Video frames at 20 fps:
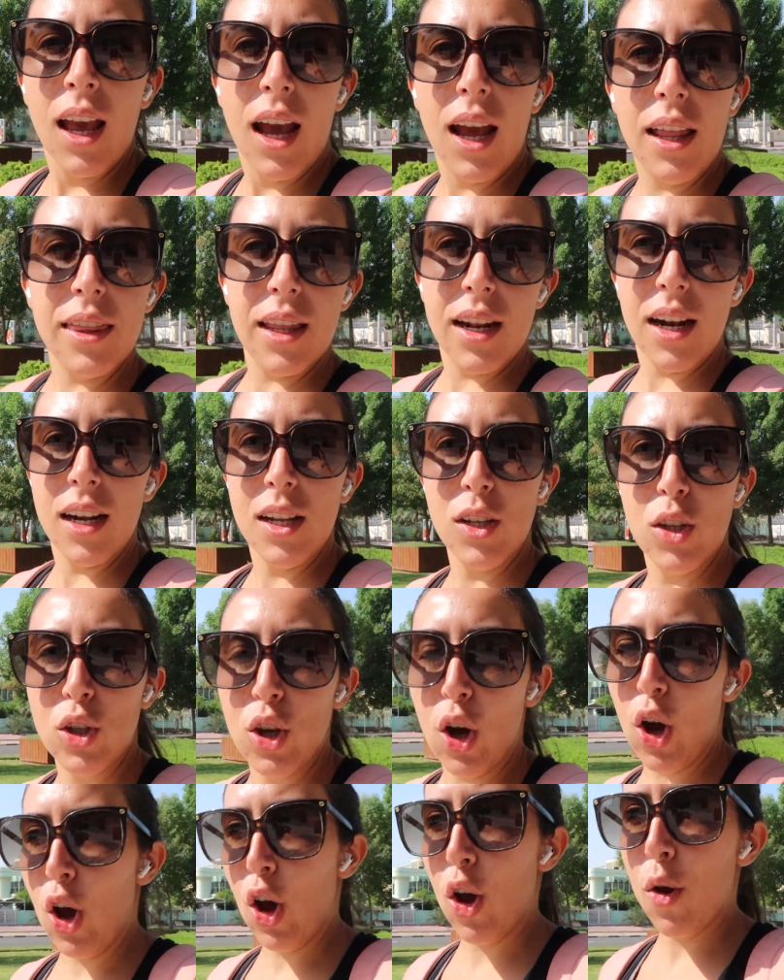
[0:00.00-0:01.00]
And then I need to
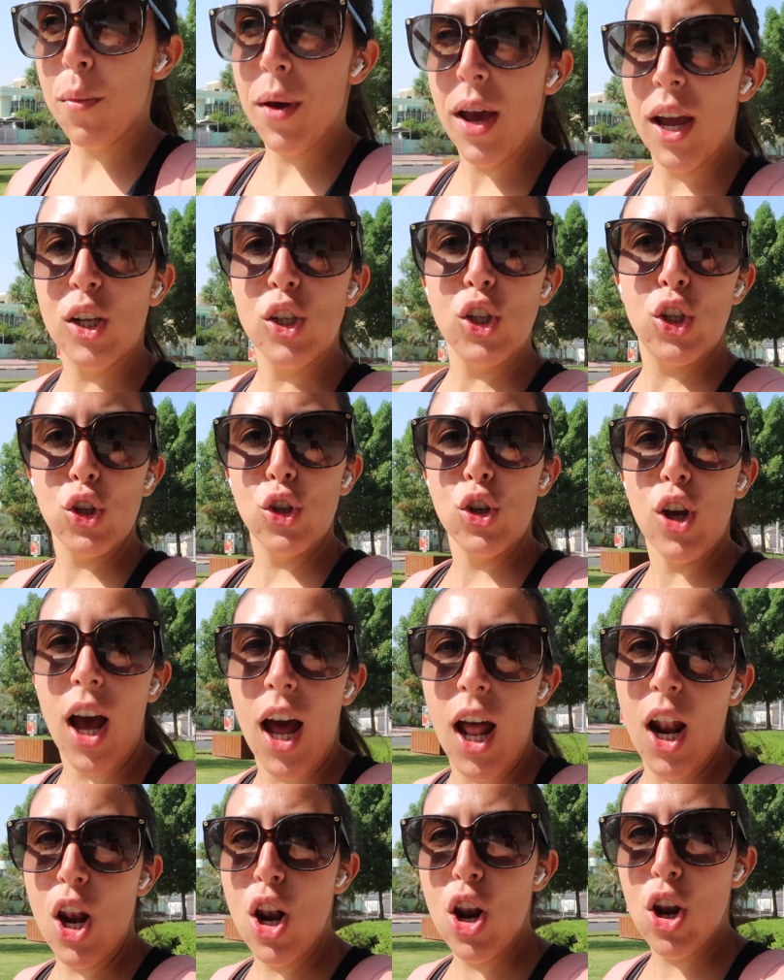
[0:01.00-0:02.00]
go home and do
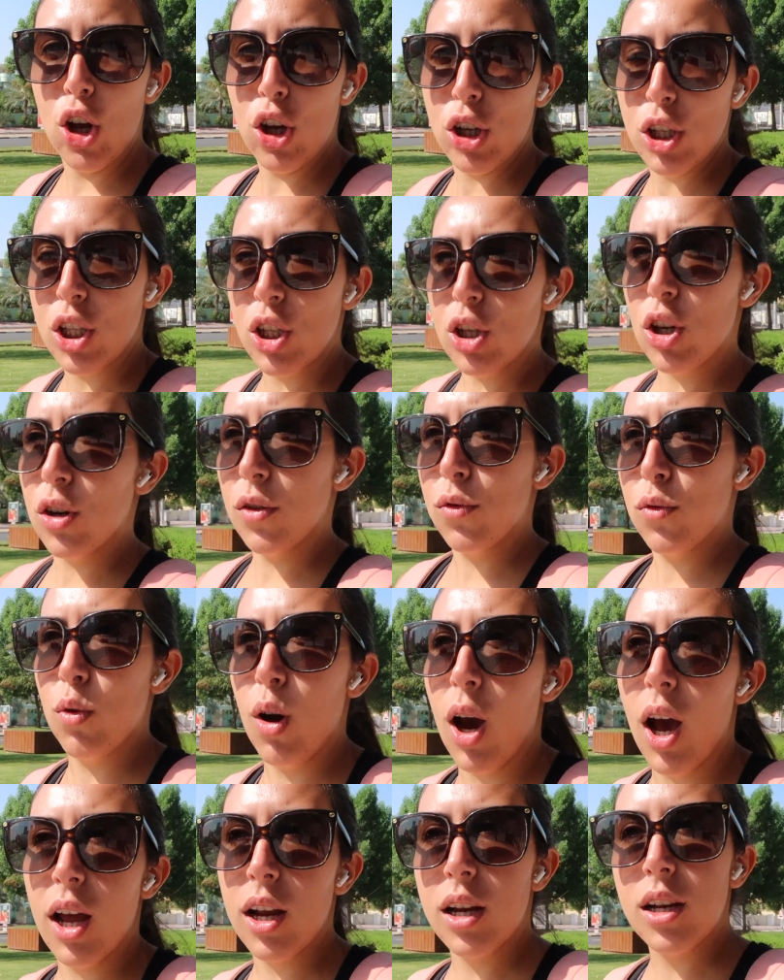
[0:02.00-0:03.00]
a lot of
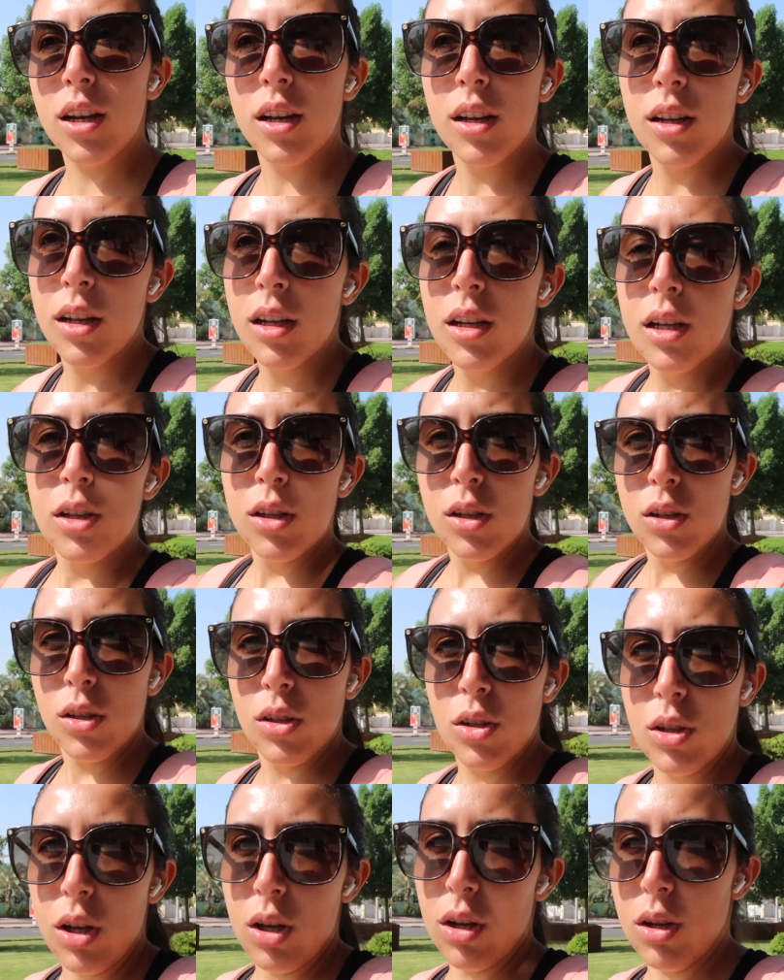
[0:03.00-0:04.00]
work.
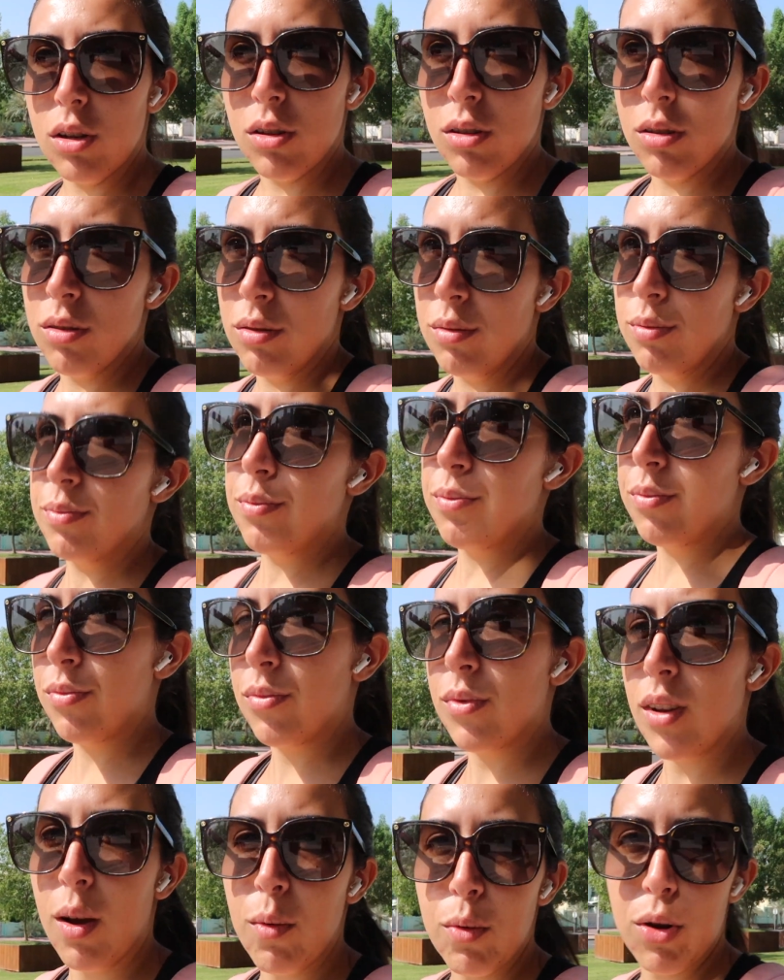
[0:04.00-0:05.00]
So
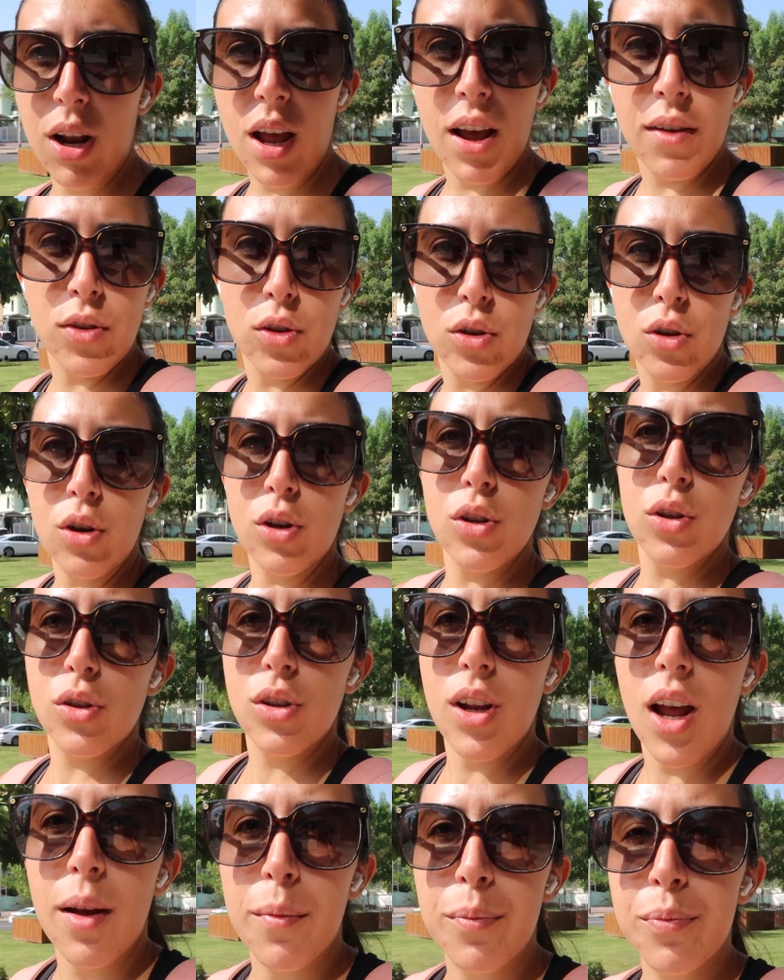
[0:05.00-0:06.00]
I'm gonna have to go and do
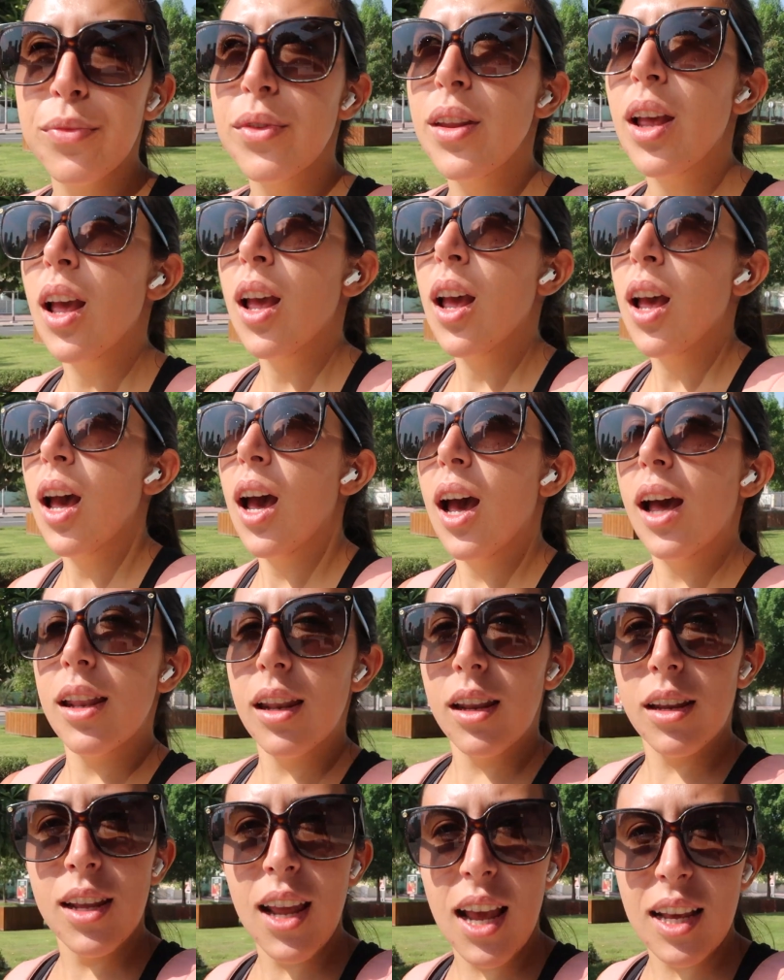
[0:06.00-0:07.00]
that
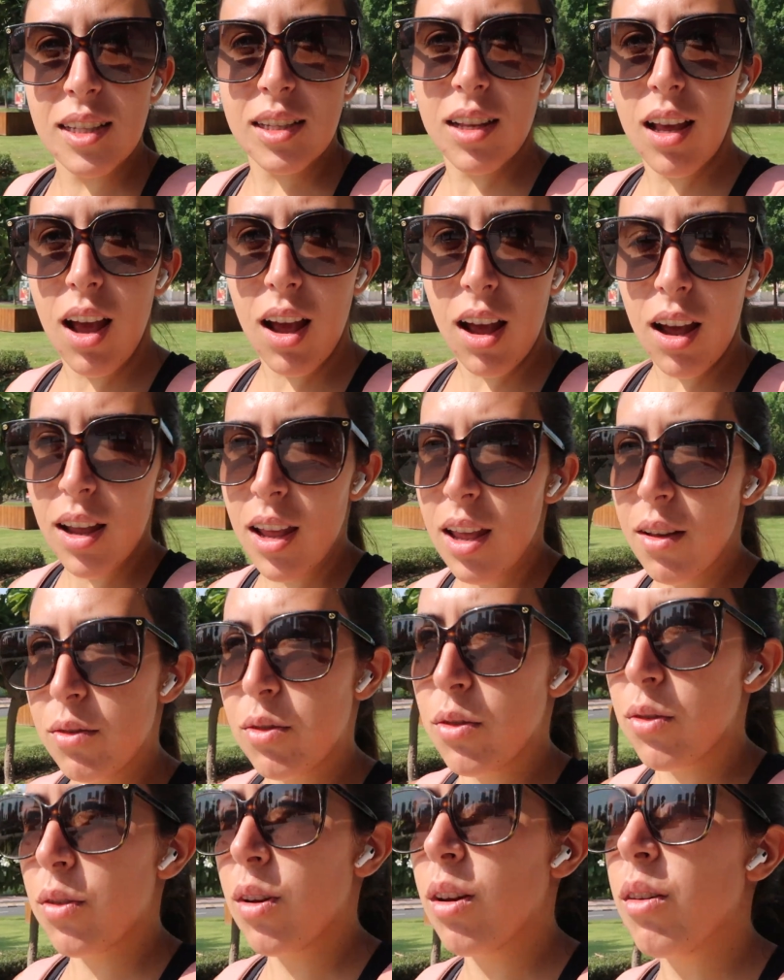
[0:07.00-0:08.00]
and yes I have
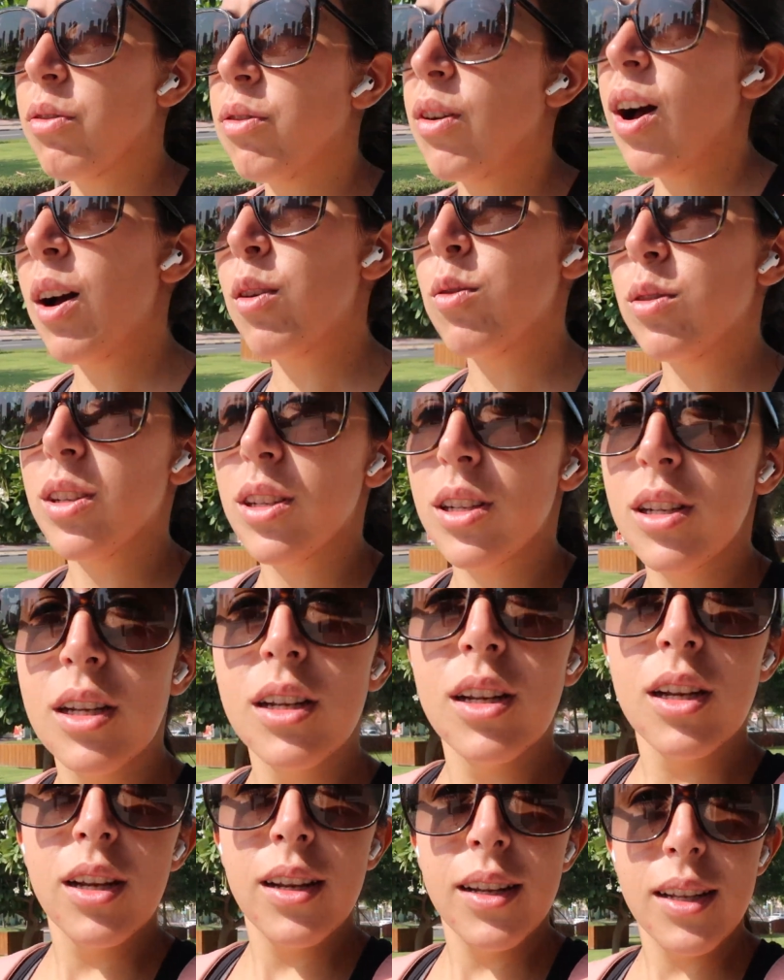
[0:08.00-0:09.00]
found
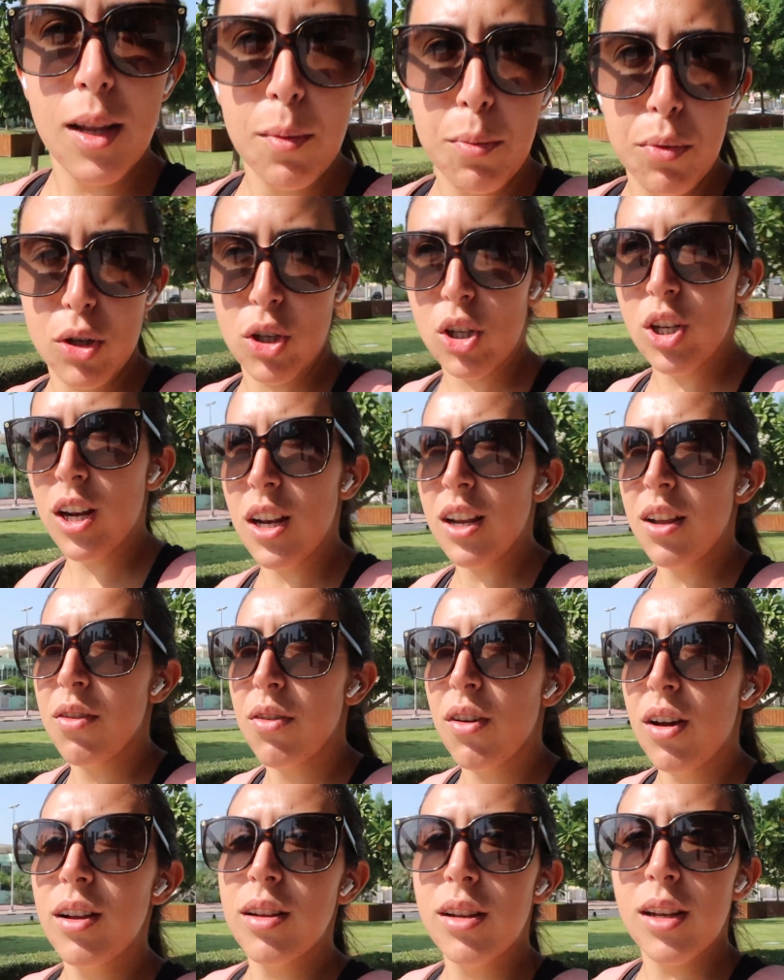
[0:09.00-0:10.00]
the Burj
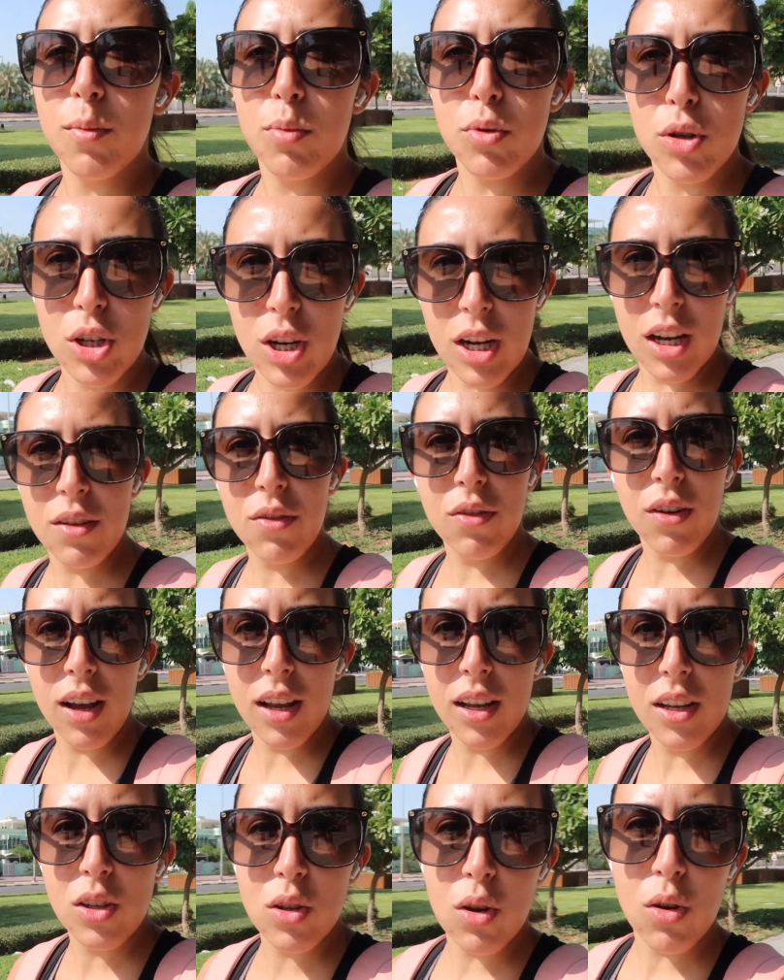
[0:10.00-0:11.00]
Khalifa the Burj Khalifa
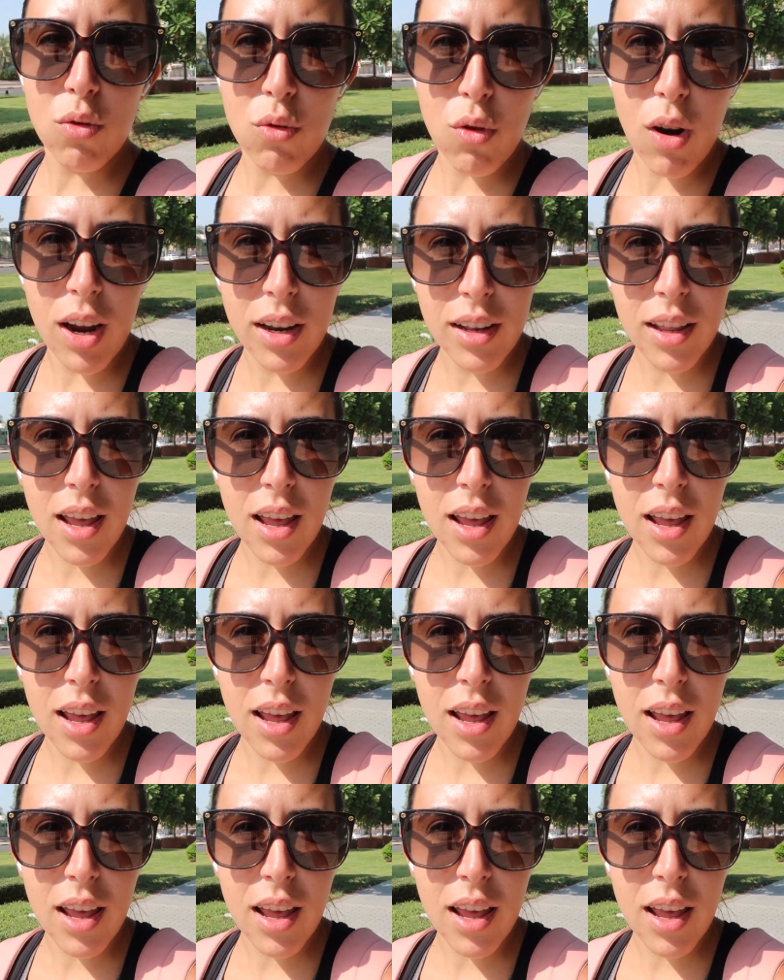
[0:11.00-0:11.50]
is right